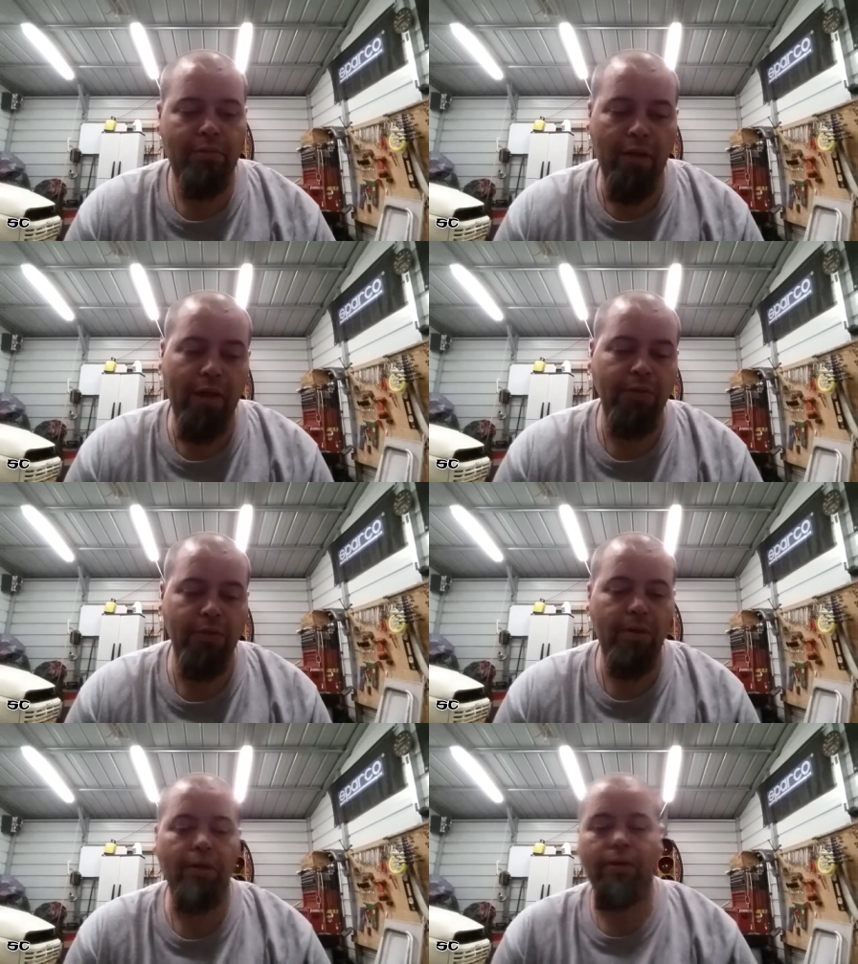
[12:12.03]
things will
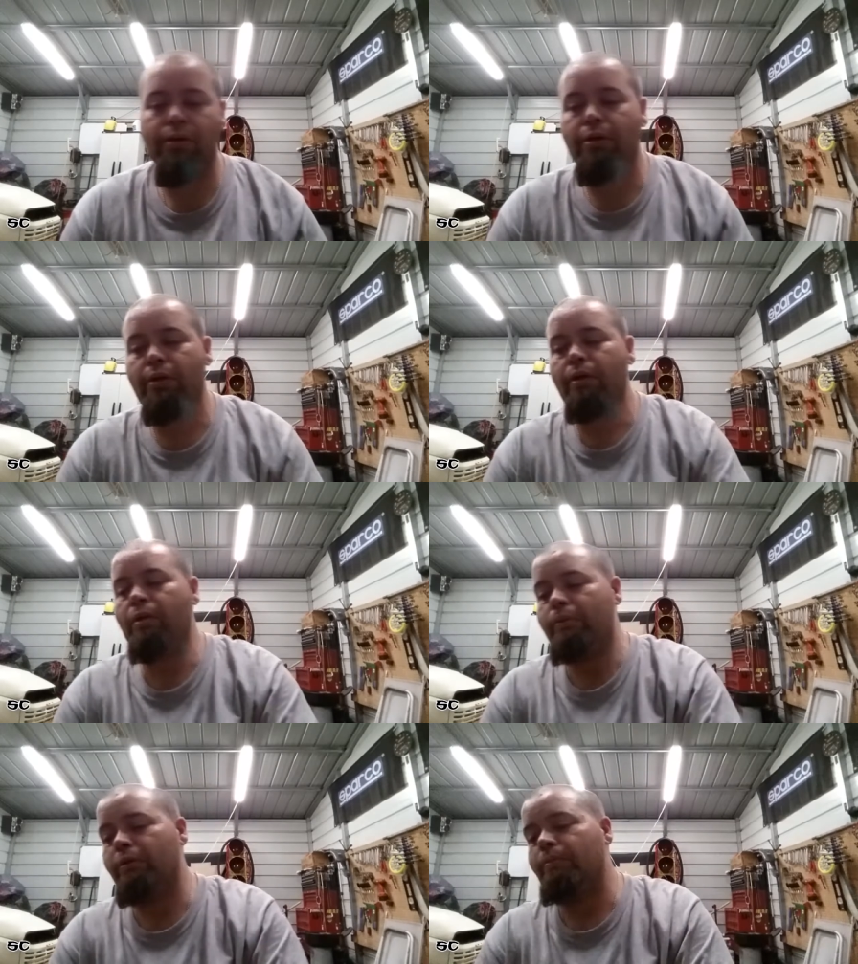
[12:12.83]
go good and
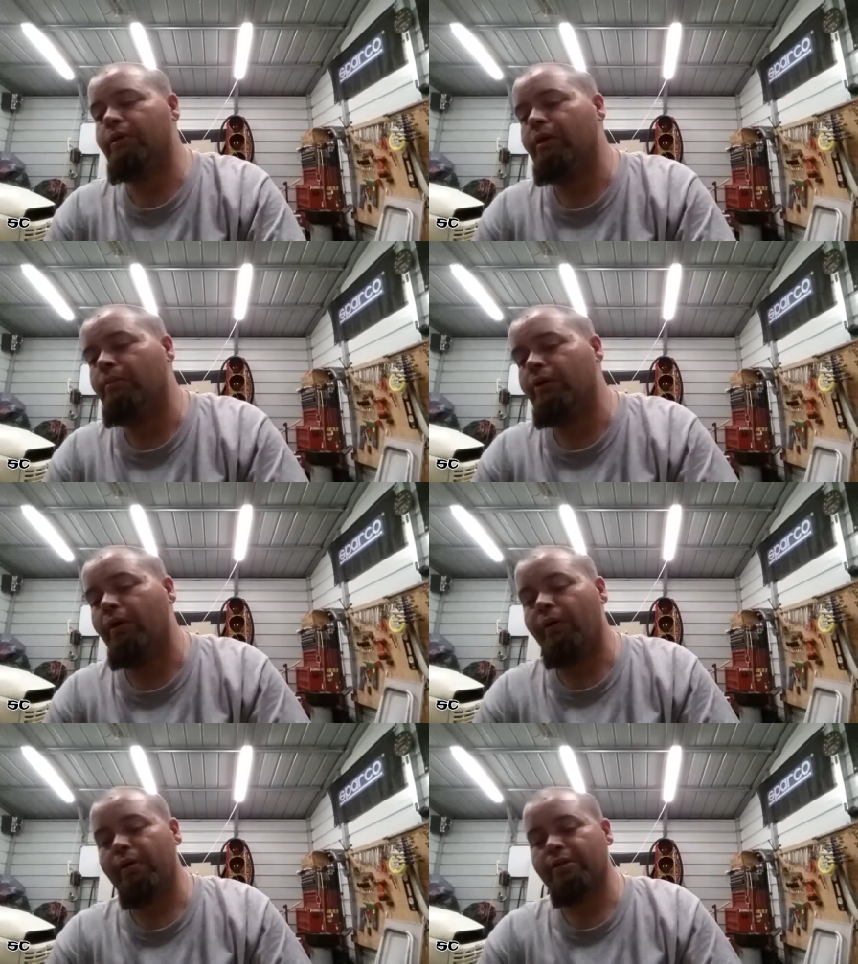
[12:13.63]
he'll be able to keep the
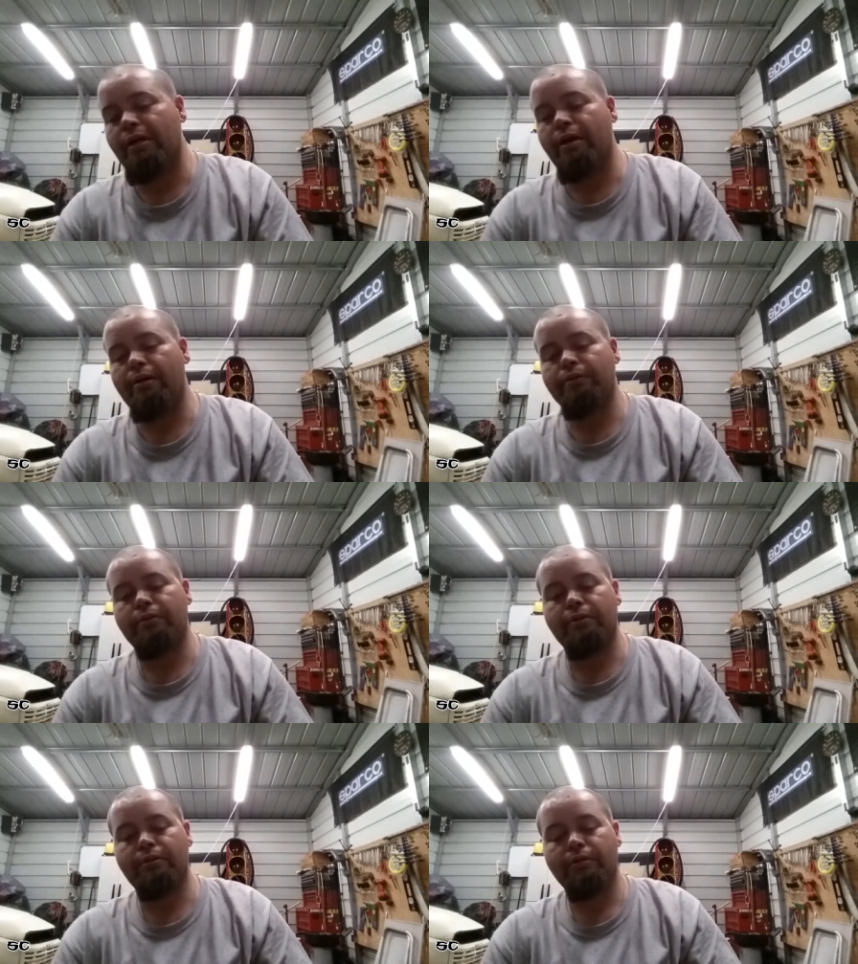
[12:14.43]
dog at his house
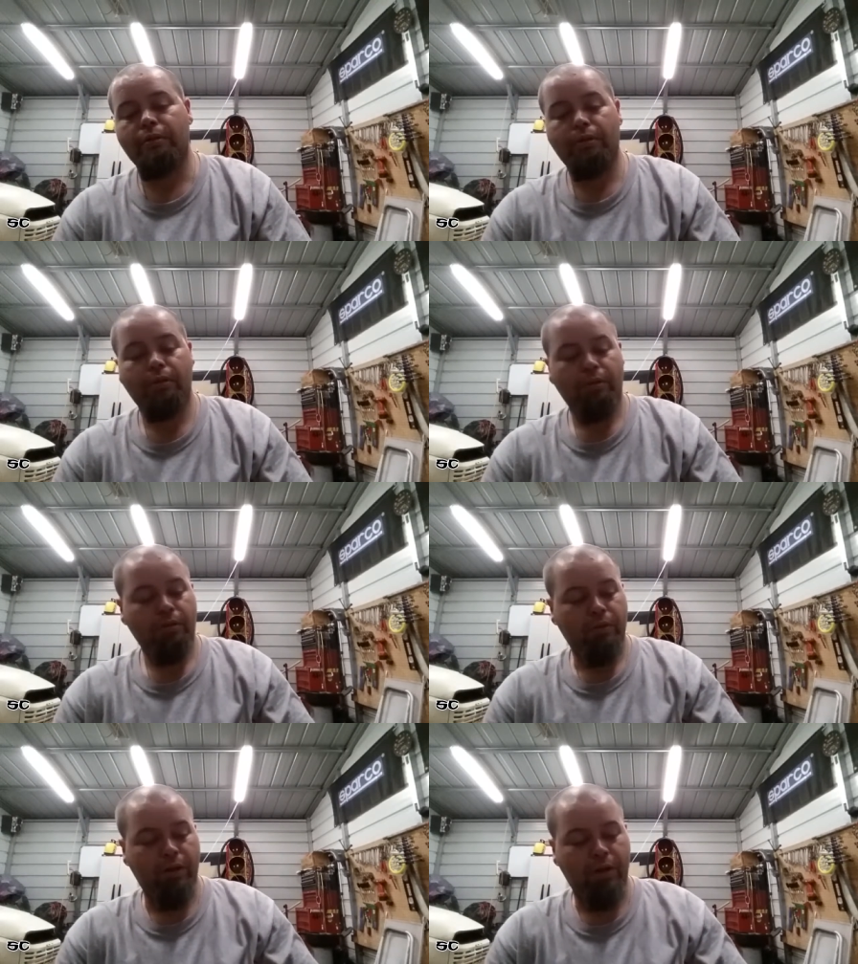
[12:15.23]
and
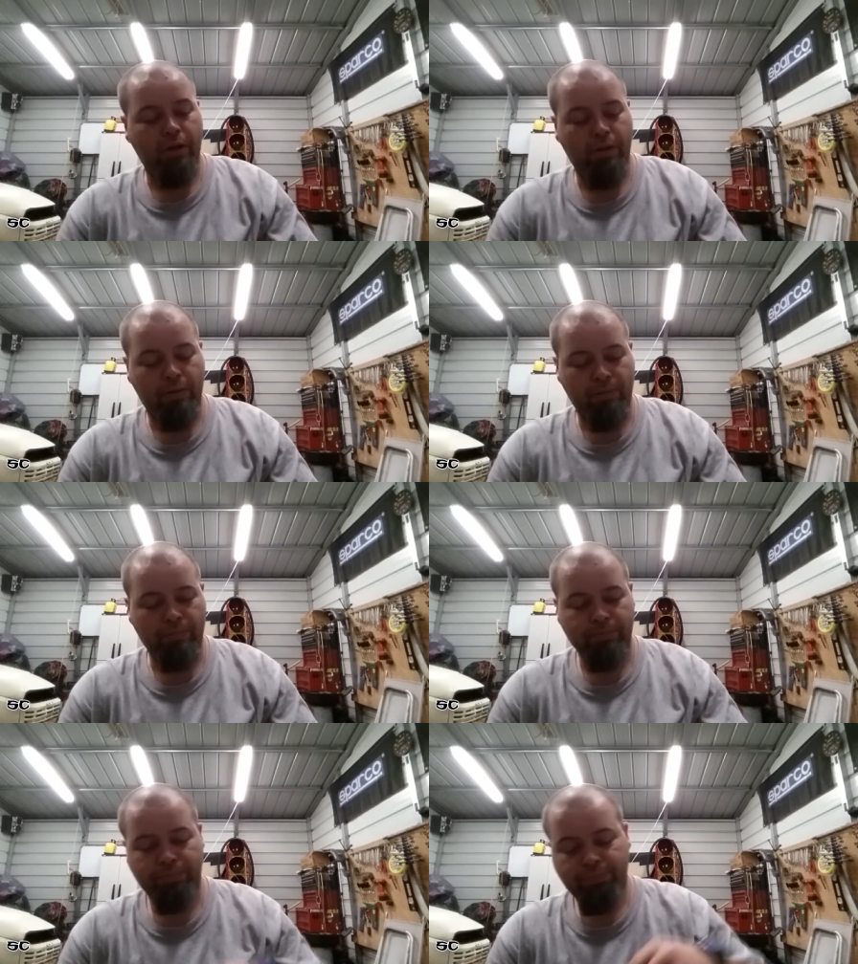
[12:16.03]

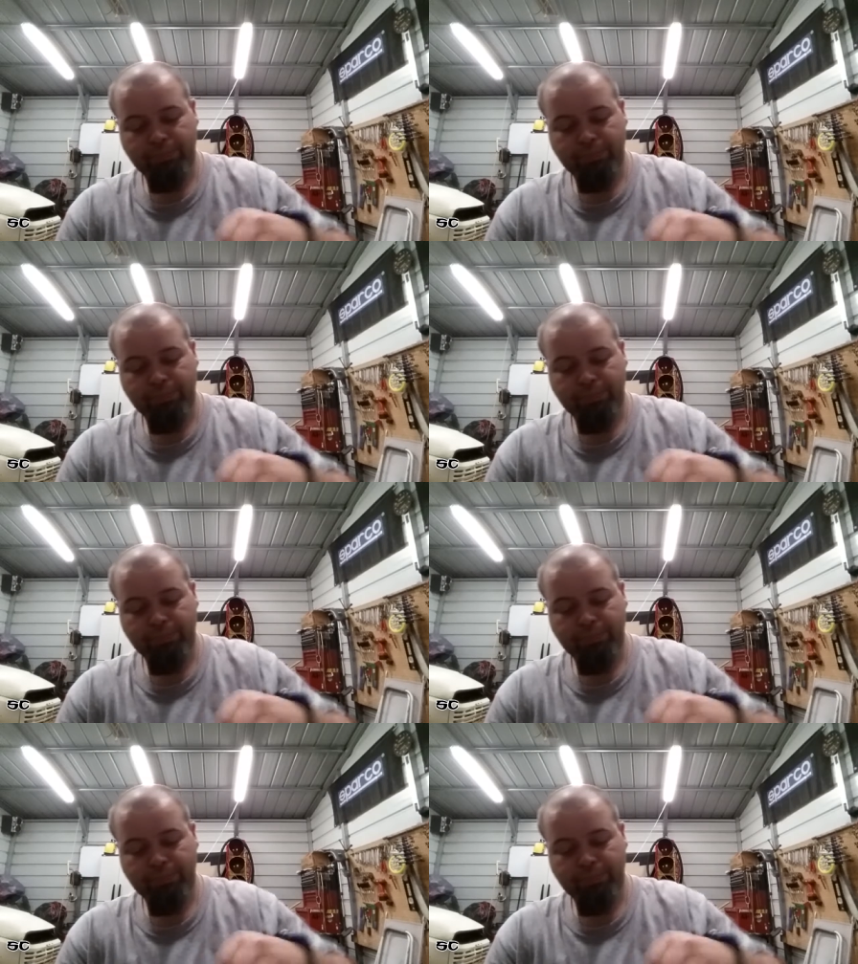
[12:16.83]
um,